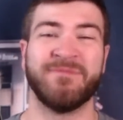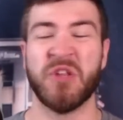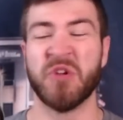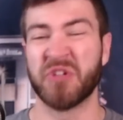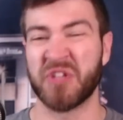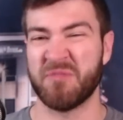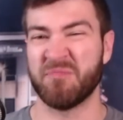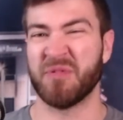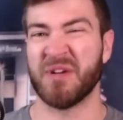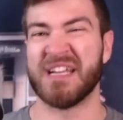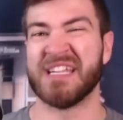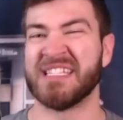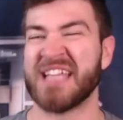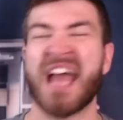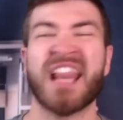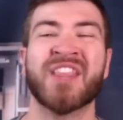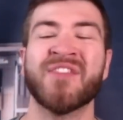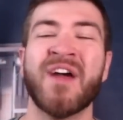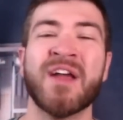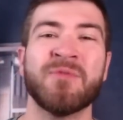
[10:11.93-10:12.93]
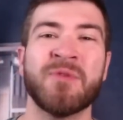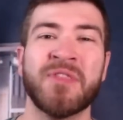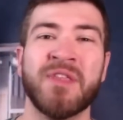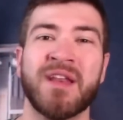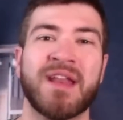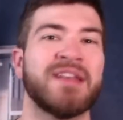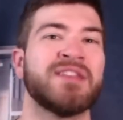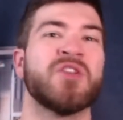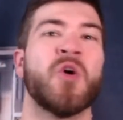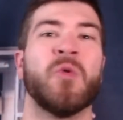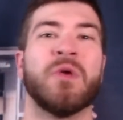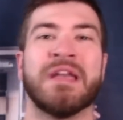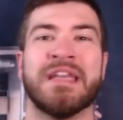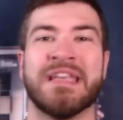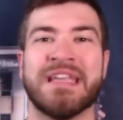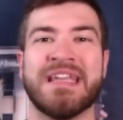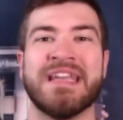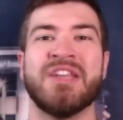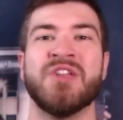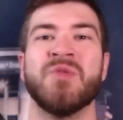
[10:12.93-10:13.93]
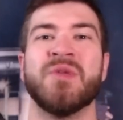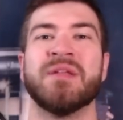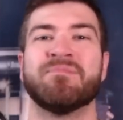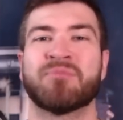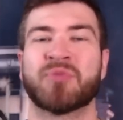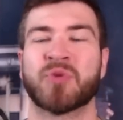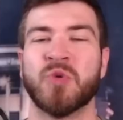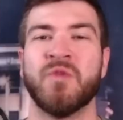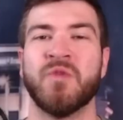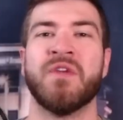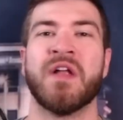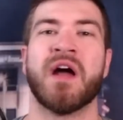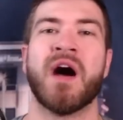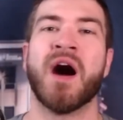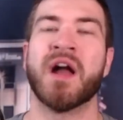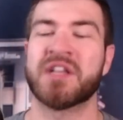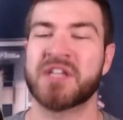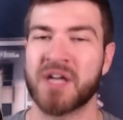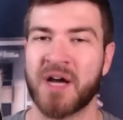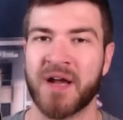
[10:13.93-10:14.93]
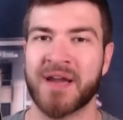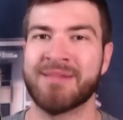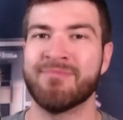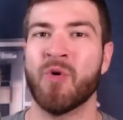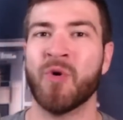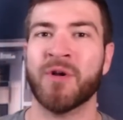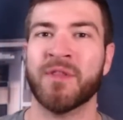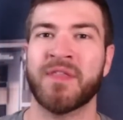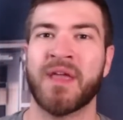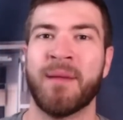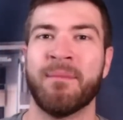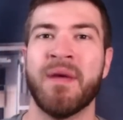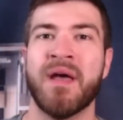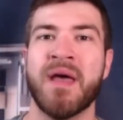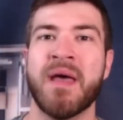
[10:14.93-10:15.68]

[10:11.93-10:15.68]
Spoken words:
usually pretty satisfied with it and don't need you to prove a ton more to them.